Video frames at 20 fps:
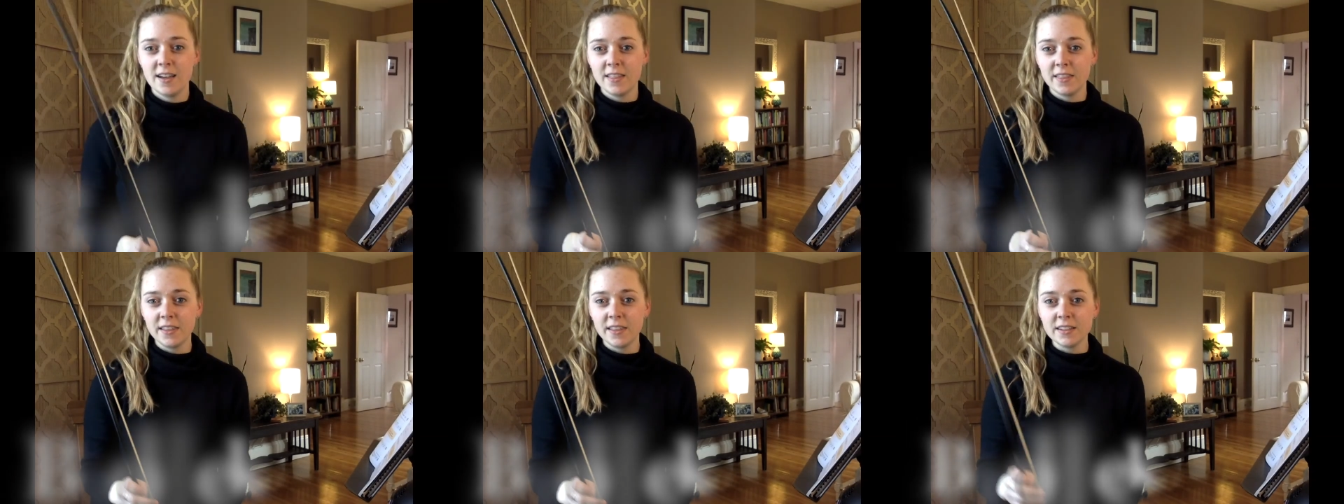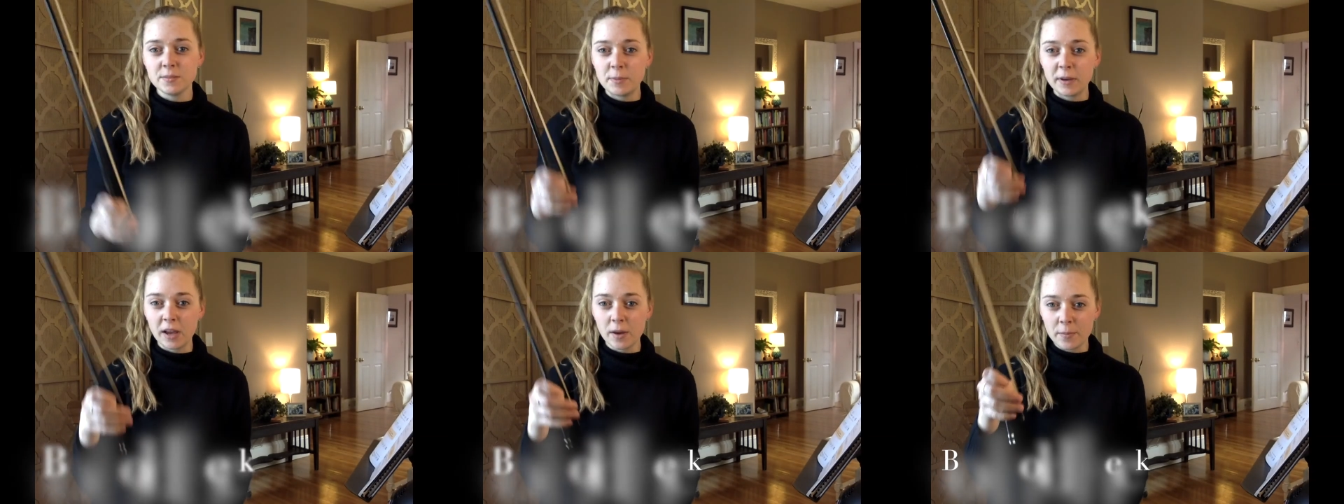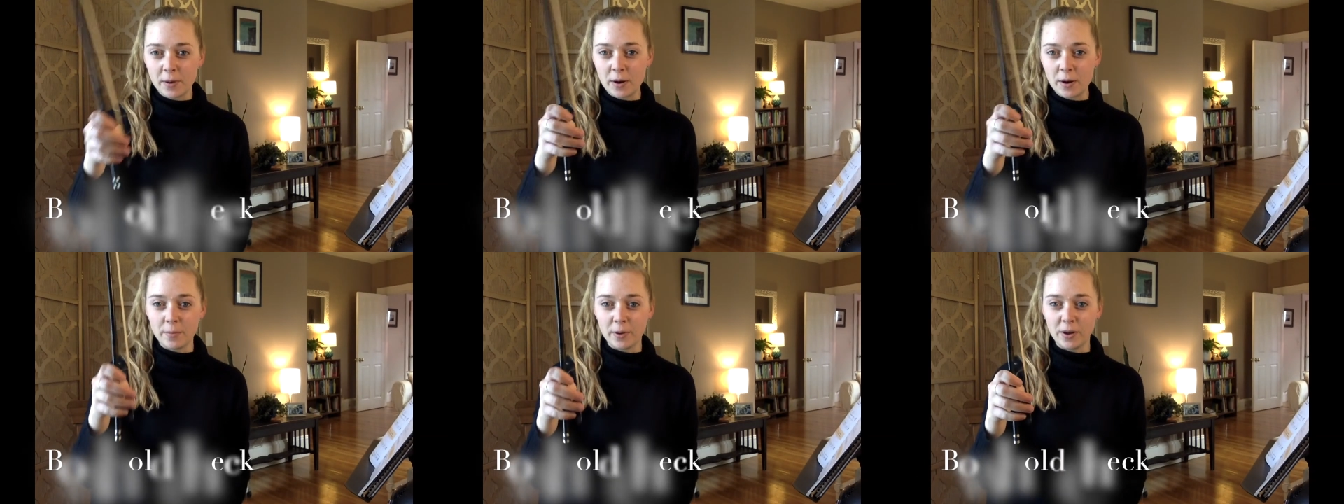Let's pick up
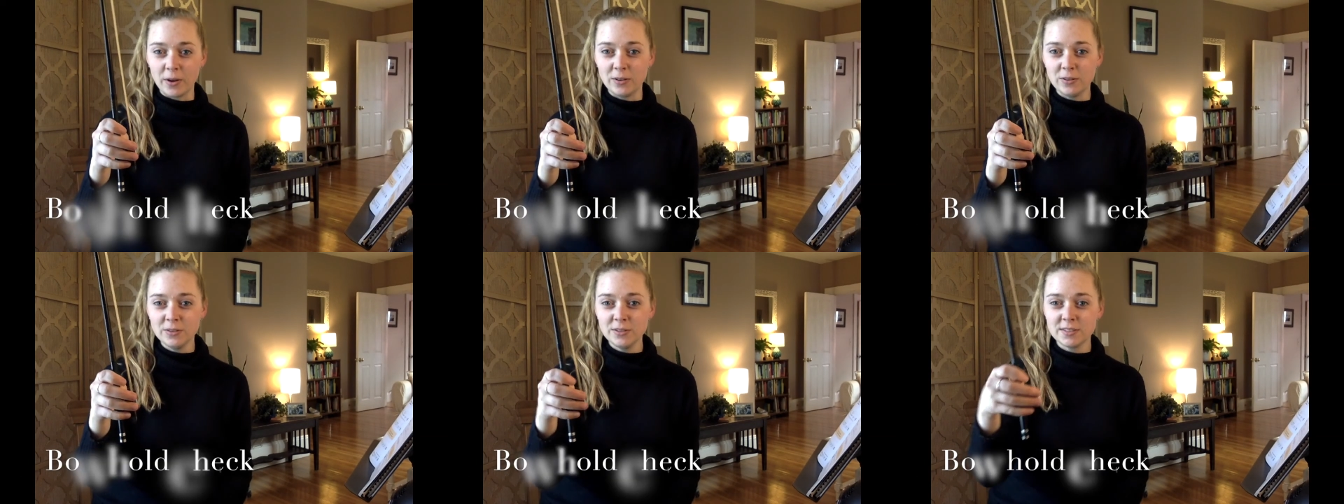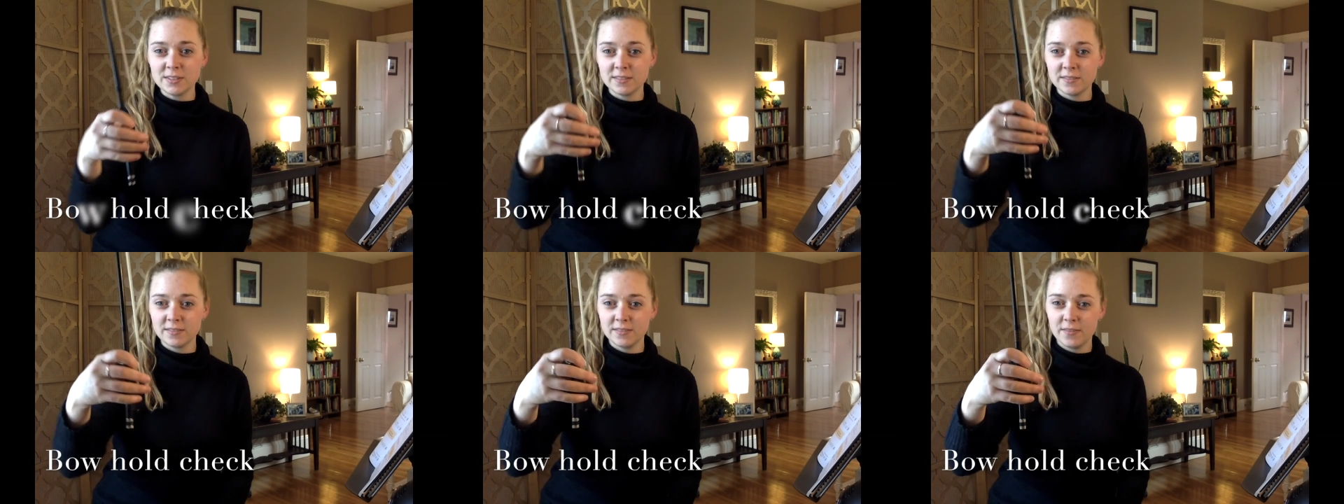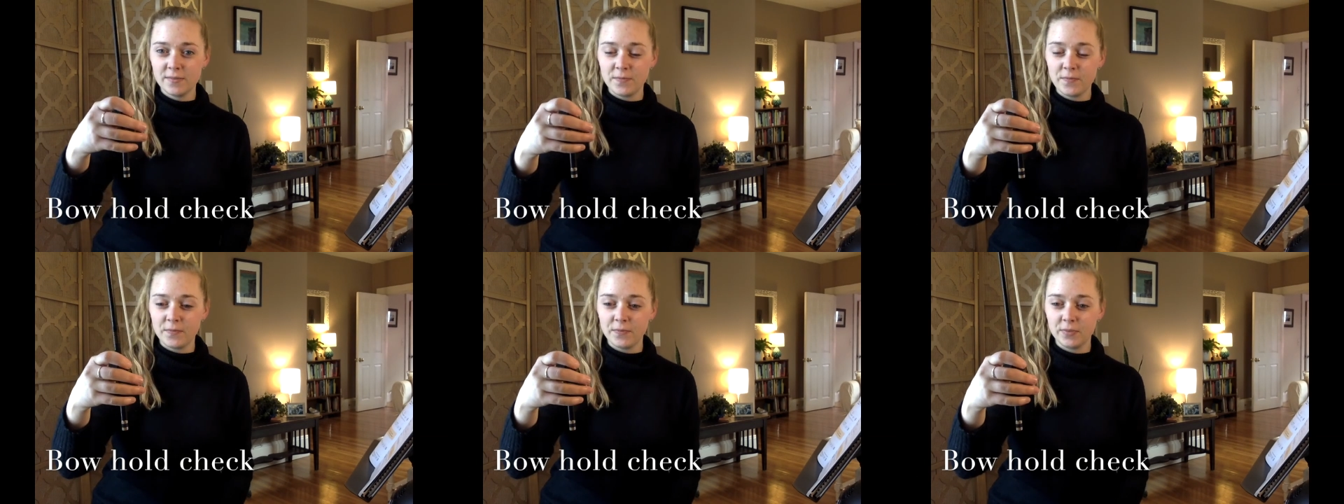our bows.
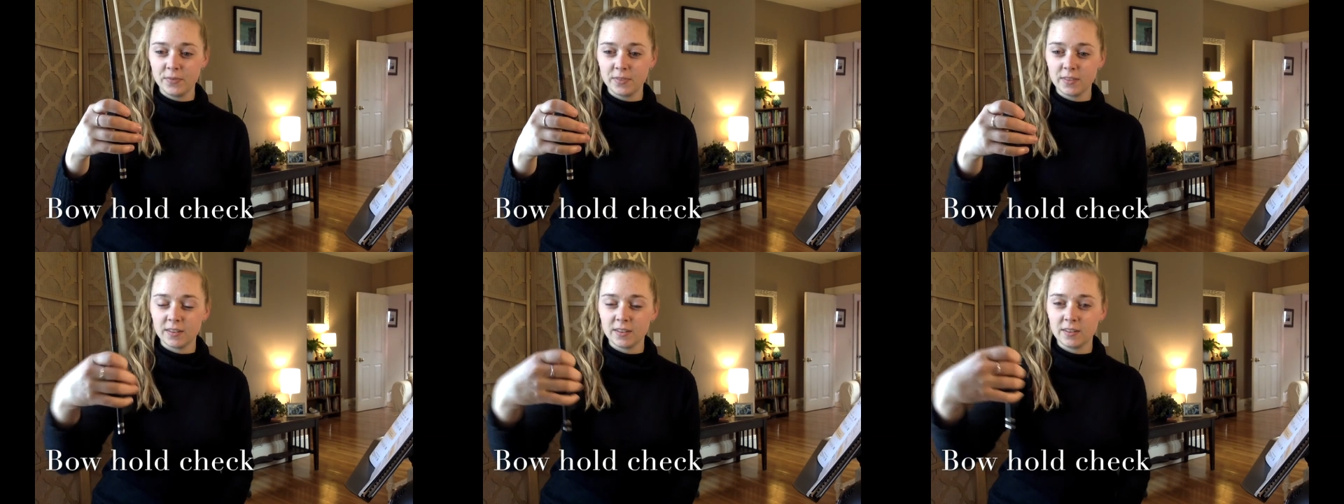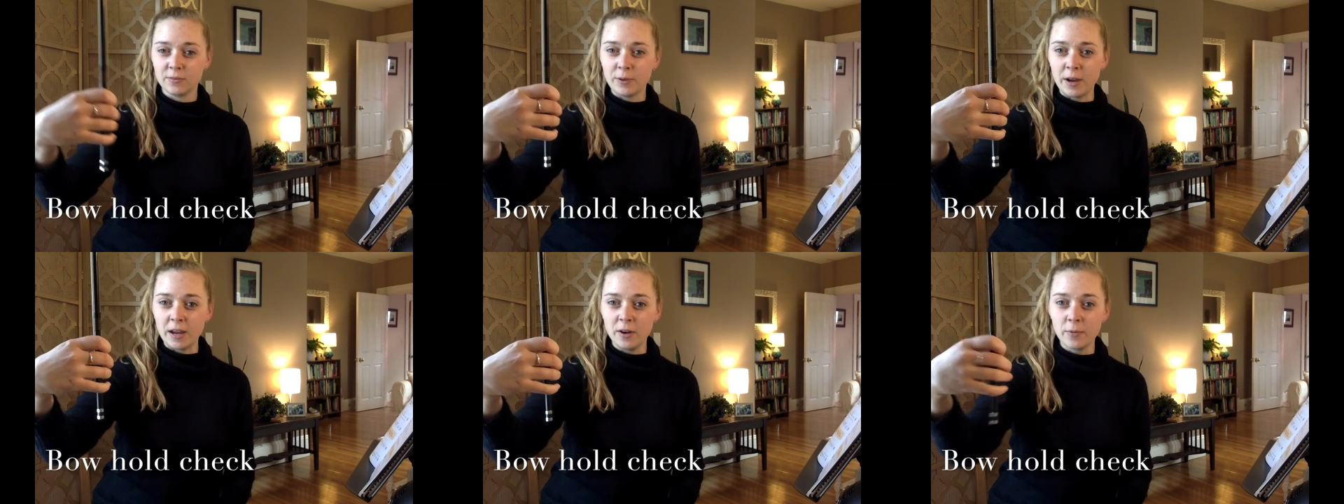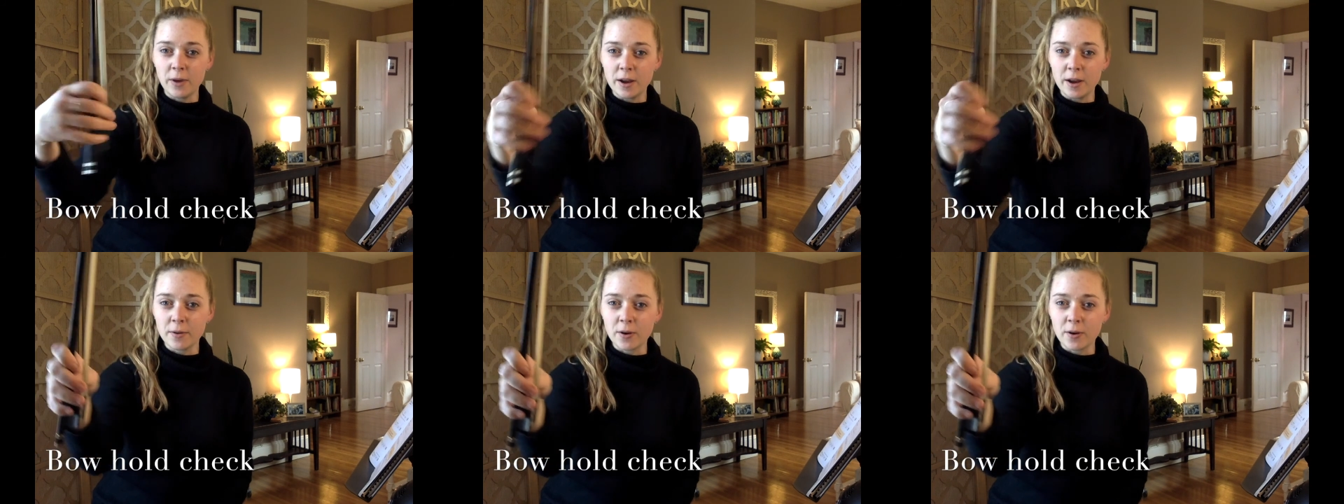Right away,